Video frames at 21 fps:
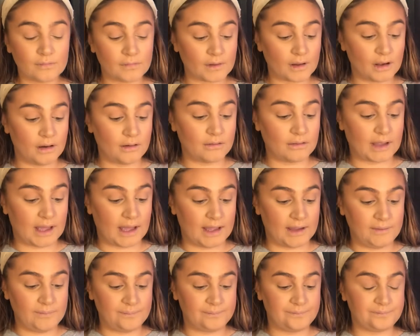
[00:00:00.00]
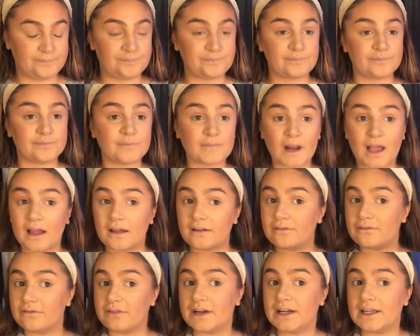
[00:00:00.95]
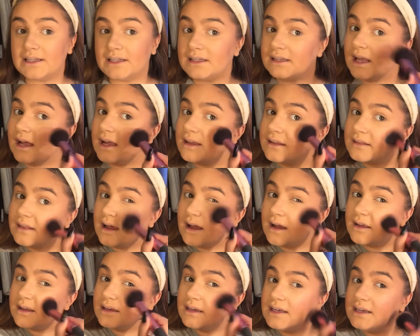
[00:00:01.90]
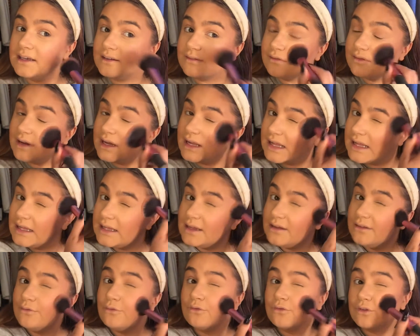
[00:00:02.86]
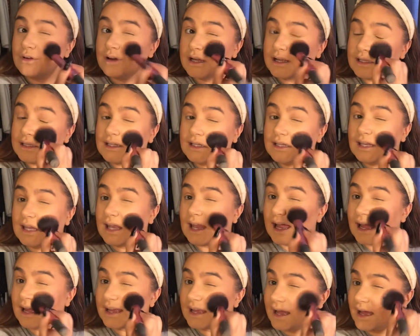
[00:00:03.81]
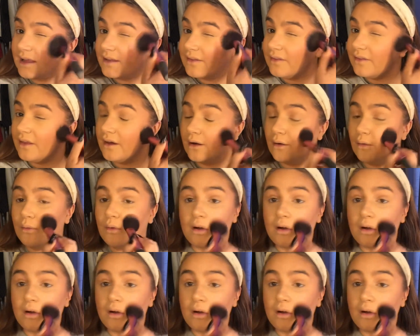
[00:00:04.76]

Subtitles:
Okay, I really like that. You need a really, really light hand though.